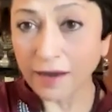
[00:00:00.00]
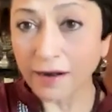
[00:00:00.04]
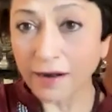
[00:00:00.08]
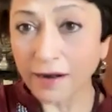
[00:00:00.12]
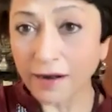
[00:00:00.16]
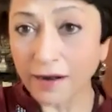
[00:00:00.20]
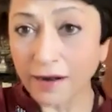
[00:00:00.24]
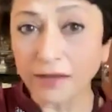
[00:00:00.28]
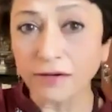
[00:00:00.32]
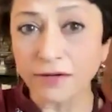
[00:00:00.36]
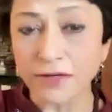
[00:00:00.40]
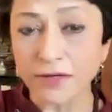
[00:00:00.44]

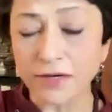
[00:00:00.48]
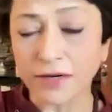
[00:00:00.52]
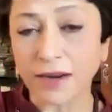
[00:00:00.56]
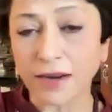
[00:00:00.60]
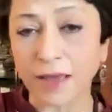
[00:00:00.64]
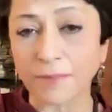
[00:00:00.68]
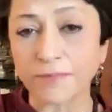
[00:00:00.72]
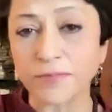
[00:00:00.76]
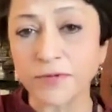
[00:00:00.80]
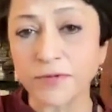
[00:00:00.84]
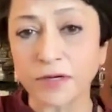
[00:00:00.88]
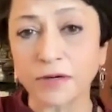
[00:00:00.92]
Regulatory
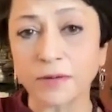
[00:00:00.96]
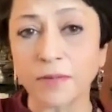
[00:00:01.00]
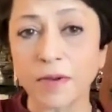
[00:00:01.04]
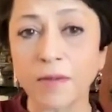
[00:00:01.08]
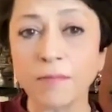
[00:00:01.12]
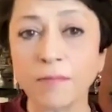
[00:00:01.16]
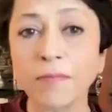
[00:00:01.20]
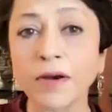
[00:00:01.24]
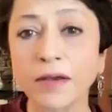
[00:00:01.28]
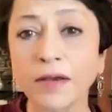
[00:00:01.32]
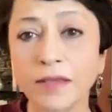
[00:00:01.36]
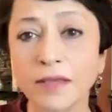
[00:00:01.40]
capture,
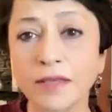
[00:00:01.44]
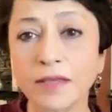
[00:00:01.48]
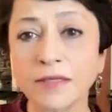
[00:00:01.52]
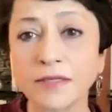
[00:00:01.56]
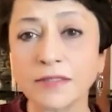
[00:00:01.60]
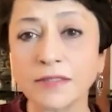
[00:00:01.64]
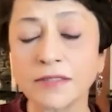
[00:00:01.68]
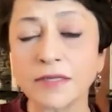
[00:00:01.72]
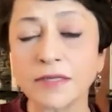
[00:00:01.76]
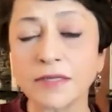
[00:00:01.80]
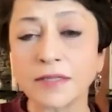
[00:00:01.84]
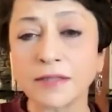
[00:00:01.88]
remember,
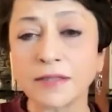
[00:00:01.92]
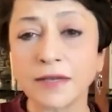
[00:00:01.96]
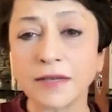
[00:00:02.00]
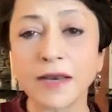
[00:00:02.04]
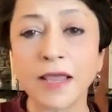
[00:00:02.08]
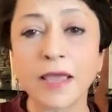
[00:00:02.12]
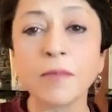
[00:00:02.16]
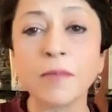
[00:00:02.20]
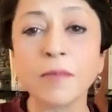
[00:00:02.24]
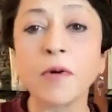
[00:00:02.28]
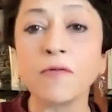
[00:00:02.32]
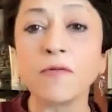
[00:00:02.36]
is the
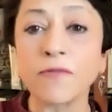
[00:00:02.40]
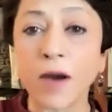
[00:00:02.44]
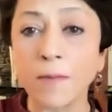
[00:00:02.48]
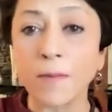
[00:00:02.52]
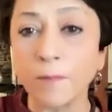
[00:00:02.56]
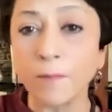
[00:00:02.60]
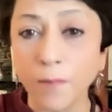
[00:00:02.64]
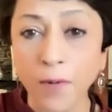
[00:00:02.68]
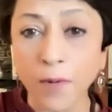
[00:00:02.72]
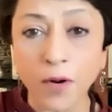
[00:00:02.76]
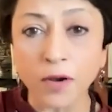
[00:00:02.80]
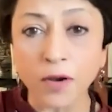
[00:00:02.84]
name of our
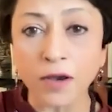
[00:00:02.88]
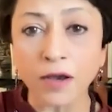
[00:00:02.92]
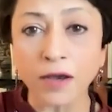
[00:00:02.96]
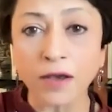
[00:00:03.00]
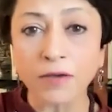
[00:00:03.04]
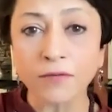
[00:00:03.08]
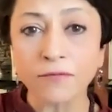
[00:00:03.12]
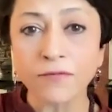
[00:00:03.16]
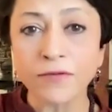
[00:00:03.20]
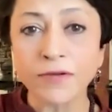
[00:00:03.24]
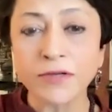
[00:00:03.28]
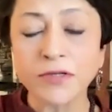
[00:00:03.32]
book,
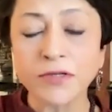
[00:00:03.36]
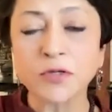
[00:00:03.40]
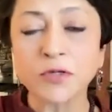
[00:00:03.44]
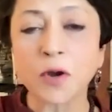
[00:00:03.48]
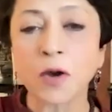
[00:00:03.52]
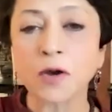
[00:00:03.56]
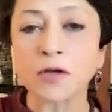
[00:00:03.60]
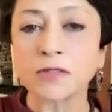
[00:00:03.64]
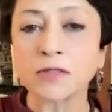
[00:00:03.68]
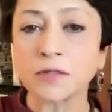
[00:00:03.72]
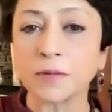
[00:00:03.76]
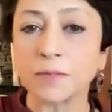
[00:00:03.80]
which
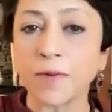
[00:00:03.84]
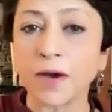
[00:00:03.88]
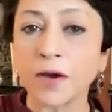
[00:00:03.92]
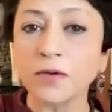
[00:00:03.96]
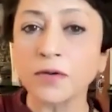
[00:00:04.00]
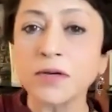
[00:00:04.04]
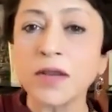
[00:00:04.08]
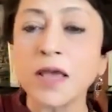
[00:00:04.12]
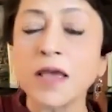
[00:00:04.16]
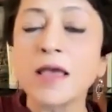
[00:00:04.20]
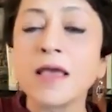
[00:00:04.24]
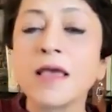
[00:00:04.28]
talks
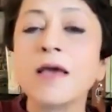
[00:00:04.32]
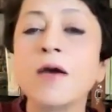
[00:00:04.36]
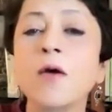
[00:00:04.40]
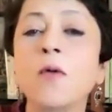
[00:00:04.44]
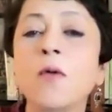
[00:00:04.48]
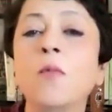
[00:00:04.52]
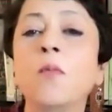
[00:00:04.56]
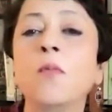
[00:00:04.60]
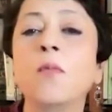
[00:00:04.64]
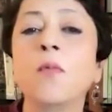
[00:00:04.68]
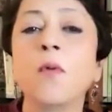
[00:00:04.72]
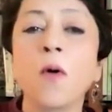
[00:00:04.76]
about
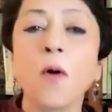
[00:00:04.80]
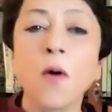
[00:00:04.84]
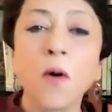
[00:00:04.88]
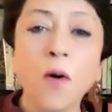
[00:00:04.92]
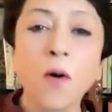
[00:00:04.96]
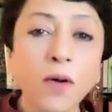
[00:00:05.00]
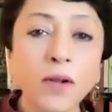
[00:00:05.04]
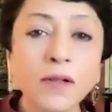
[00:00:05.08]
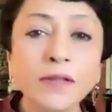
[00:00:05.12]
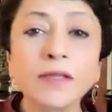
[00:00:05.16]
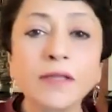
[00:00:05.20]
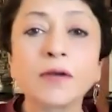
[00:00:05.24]

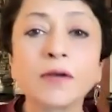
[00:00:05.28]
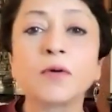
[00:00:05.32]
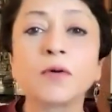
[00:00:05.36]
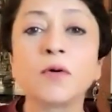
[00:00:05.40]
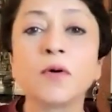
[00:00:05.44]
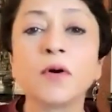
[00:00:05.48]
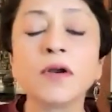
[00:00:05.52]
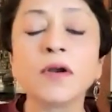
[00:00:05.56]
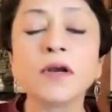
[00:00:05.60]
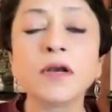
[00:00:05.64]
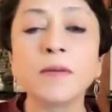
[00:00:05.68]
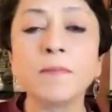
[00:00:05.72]
all the
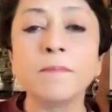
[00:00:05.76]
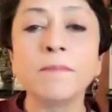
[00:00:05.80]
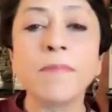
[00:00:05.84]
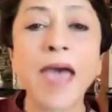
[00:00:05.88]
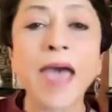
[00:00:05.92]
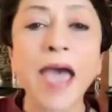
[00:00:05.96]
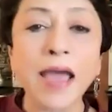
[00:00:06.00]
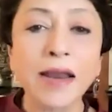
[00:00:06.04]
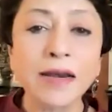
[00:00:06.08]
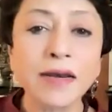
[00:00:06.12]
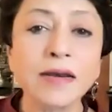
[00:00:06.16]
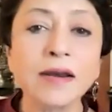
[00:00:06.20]
good,
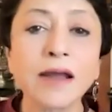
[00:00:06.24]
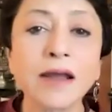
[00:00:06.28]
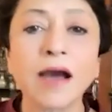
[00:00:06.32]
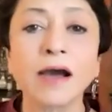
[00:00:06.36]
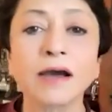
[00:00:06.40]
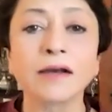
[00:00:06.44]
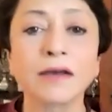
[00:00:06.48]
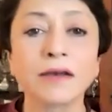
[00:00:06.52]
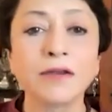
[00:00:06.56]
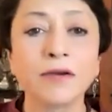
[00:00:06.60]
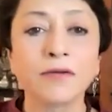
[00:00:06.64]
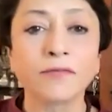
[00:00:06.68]
bad, and
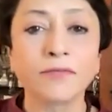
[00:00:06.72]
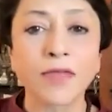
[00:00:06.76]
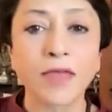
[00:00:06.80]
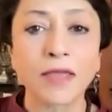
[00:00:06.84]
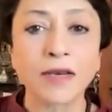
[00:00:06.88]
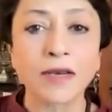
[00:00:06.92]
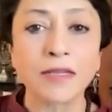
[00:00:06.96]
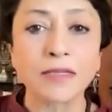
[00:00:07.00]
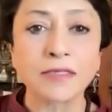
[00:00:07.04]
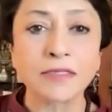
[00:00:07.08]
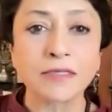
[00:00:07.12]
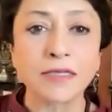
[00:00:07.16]
ugly of the
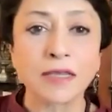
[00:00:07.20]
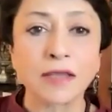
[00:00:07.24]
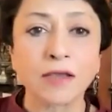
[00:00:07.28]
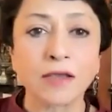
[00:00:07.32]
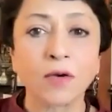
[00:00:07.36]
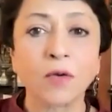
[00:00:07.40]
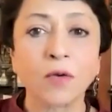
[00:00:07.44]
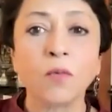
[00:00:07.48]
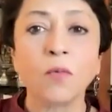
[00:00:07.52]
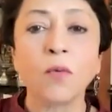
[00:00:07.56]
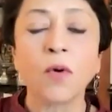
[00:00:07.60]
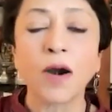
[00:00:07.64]
NSE.
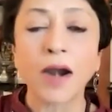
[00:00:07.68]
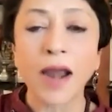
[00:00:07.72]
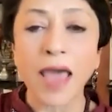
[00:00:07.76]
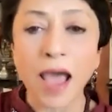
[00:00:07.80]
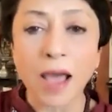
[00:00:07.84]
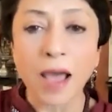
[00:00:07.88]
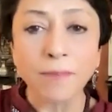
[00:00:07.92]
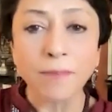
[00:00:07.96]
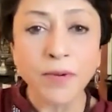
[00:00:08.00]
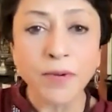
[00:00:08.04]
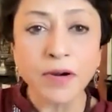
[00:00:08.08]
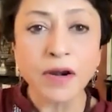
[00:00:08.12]
What
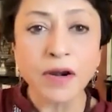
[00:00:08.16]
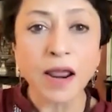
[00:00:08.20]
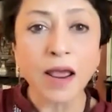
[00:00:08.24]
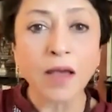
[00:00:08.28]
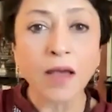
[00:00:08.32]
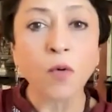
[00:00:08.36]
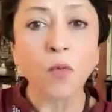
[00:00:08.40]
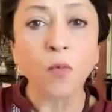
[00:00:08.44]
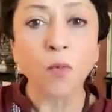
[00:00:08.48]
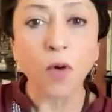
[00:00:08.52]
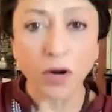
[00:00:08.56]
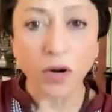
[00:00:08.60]
happened?
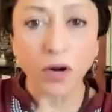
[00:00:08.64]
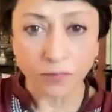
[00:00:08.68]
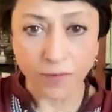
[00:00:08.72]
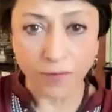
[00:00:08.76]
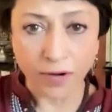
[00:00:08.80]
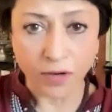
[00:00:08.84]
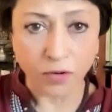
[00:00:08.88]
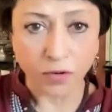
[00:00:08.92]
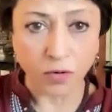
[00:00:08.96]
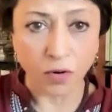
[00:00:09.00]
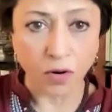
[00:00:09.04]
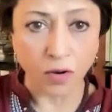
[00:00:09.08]
What
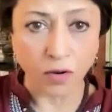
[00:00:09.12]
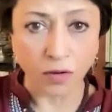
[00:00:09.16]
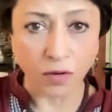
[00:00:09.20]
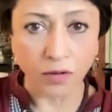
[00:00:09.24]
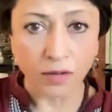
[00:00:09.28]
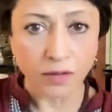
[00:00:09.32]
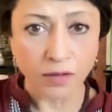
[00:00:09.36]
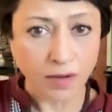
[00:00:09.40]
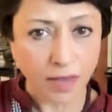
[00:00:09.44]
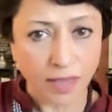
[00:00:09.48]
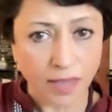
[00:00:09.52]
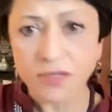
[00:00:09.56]
went wrong?
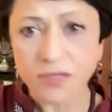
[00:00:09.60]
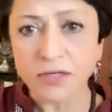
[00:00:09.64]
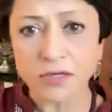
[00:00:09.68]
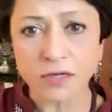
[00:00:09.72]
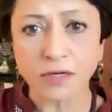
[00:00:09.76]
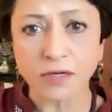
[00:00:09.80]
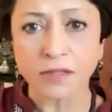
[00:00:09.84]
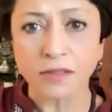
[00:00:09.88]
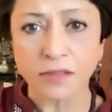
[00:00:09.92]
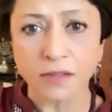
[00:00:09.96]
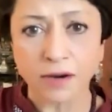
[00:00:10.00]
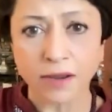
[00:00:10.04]

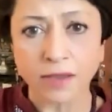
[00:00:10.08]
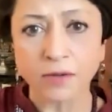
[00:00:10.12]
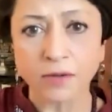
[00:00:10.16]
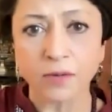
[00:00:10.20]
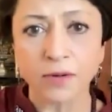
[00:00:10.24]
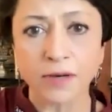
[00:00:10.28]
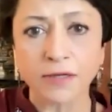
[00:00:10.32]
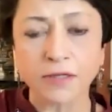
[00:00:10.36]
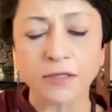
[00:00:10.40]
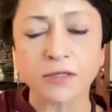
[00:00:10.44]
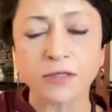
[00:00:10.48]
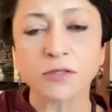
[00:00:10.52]
Naturally, the
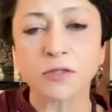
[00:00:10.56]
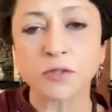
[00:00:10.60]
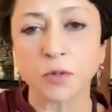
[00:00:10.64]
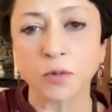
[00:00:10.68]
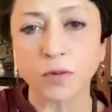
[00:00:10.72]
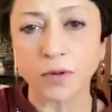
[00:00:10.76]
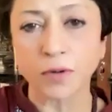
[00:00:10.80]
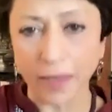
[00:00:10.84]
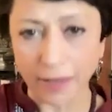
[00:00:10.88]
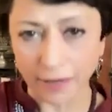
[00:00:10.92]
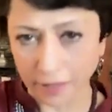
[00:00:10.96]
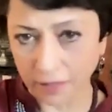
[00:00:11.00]
regulators
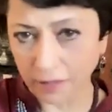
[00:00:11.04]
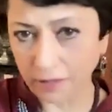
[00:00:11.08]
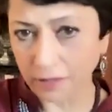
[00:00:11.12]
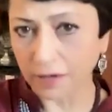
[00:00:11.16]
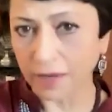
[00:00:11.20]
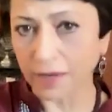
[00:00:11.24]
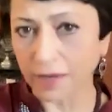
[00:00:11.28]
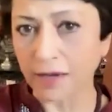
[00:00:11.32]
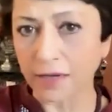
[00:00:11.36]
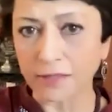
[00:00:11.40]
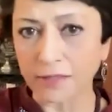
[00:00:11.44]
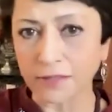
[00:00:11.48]
don't like it.
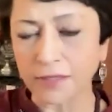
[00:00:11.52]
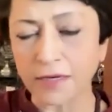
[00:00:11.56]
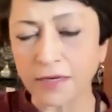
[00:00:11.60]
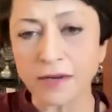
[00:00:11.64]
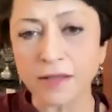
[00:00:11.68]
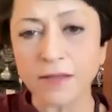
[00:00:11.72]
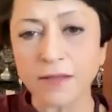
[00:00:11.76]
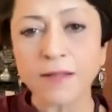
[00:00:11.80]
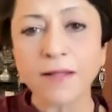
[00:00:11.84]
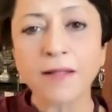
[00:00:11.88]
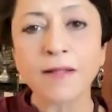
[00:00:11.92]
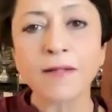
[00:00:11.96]
Like I said,
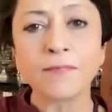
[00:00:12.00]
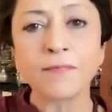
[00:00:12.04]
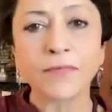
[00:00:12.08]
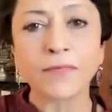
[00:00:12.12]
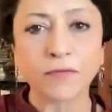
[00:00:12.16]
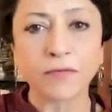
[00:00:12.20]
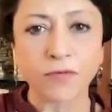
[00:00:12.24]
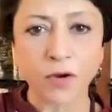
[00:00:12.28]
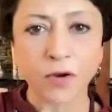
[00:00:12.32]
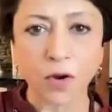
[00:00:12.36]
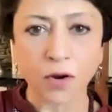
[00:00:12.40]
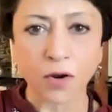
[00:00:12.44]

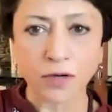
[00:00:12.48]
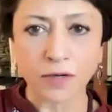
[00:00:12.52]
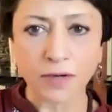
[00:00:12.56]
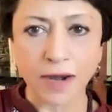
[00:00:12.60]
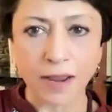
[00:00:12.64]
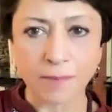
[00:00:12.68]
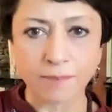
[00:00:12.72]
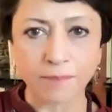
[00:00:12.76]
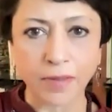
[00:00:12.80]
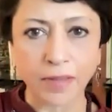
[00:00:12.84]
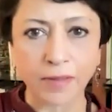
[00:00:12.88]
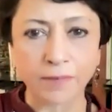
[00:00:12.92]
they were caught
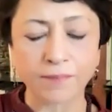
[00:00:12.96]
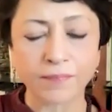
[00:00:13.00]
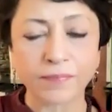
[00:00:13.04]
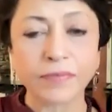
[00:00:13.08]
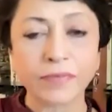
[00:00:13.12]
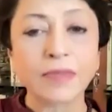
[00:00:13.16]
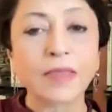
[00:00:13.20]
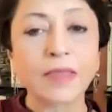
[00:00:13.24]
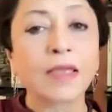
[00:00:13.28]
napping.